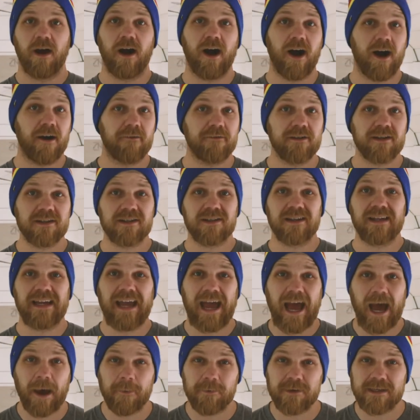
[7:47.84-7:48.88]
Obviously,
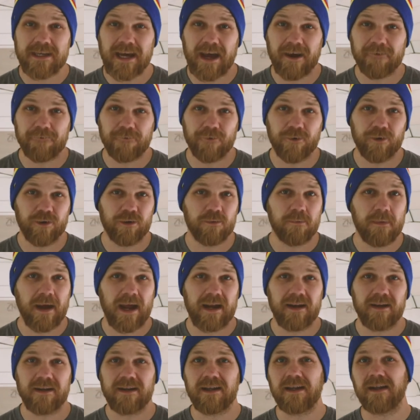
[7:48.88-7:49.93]
Habitat for
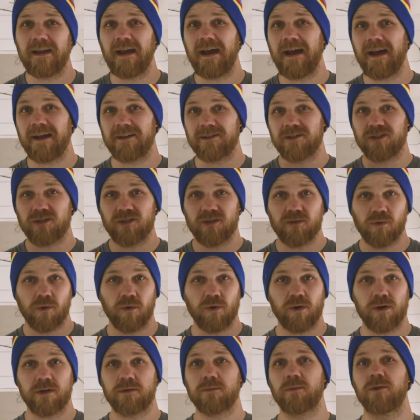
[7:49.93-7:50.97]
Humanity has
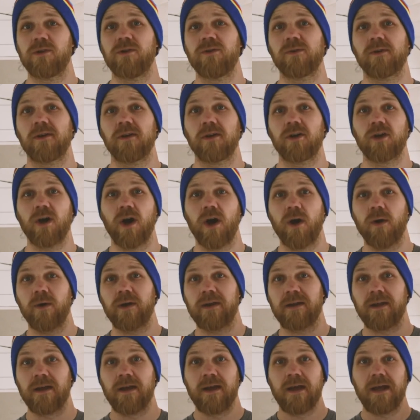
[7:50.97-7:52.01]
stores where you can go
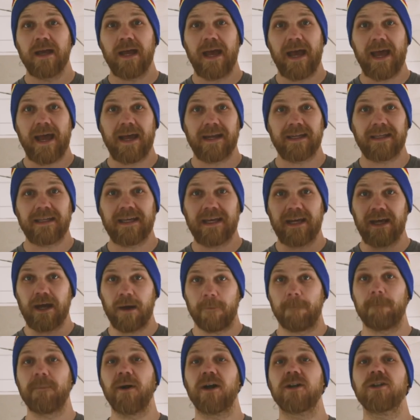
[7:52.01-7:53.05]
and get
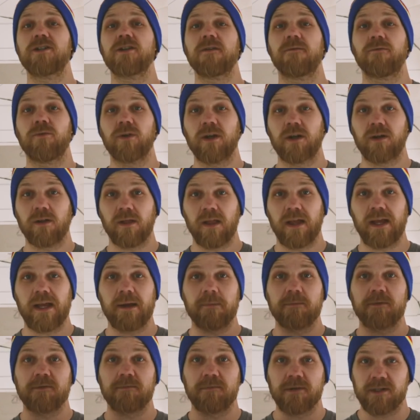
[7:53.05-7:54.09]
a bunch of
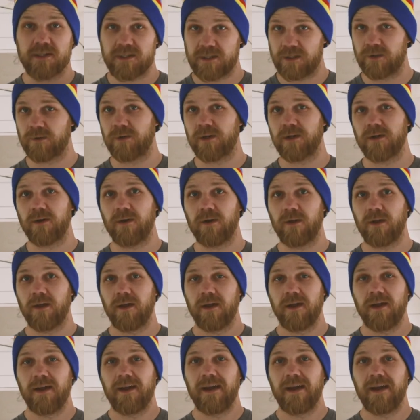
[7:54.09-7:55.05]
reclaimed material.